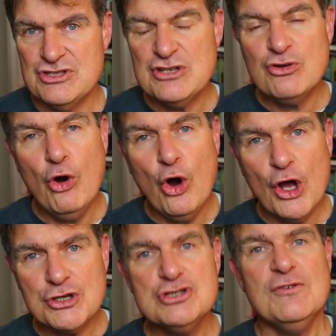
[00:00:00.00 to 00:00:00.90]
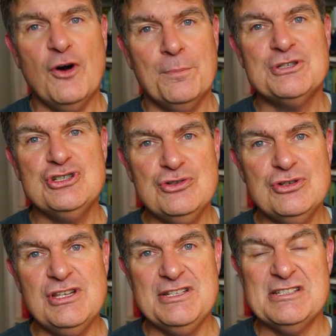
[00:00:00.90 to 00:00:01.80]
There's lots of
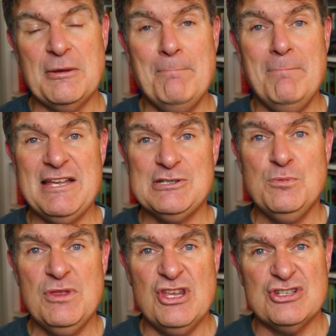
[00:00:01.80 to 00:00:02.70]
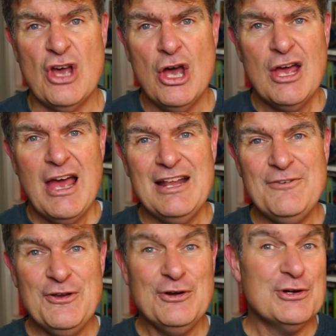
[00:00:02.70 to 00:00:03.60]
opportunities to mess with this. And
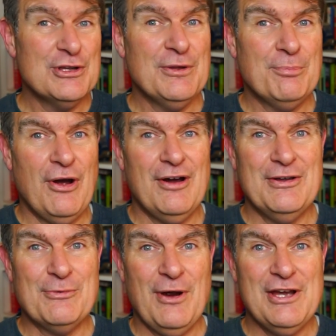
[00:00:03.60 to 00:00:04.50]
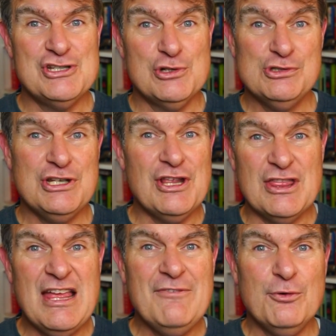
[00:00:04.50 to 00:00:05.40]
if you look at the Breitling range, you'll see
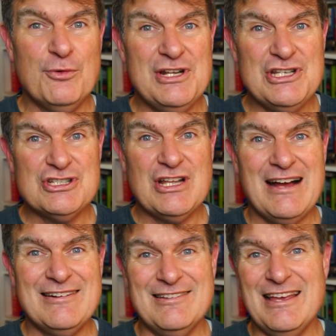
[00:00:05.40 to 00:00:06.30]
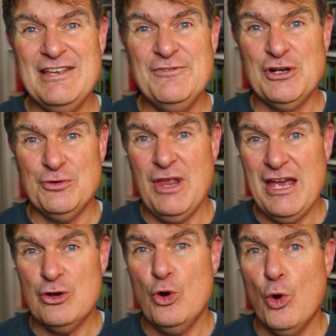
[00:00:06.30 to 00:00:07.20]
that they've already started, even on
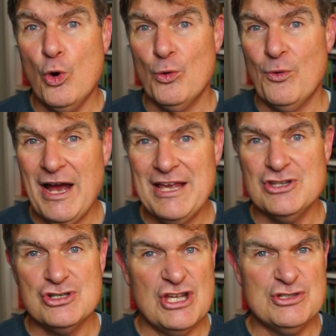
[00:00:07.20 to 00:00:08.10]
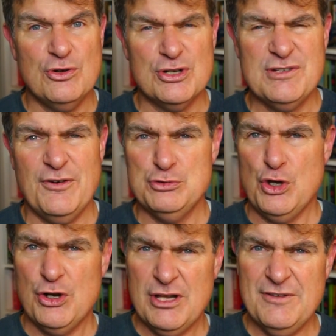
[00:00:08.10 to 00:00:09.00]
their core range. There's lots of
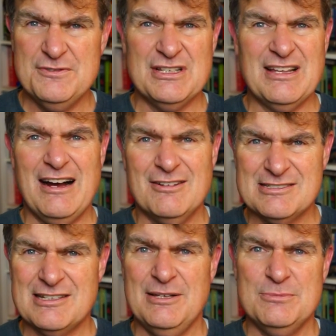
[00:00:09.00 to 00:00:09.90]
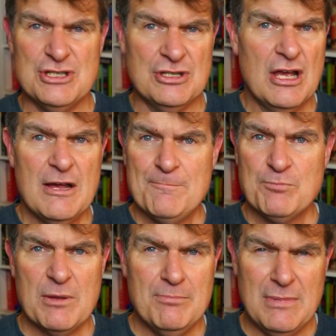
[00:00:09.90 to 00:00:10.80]
alternatives and color schemes and
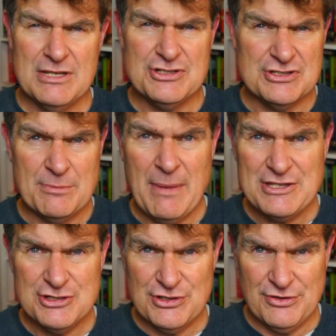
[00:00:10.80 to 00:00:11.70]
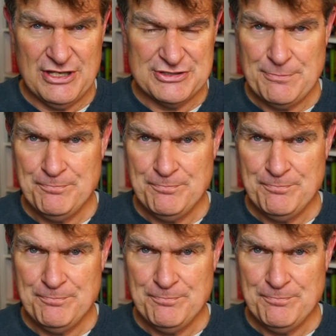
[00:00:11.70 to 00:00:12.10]
mixes and matches on this.